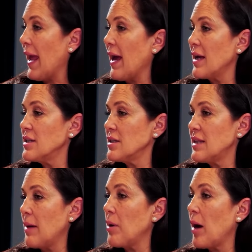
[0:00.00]
and
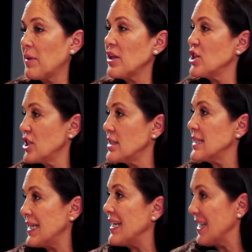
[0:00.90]
that population
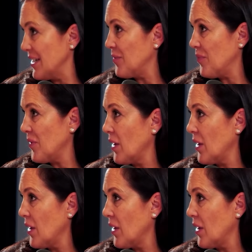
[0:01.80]
is in need.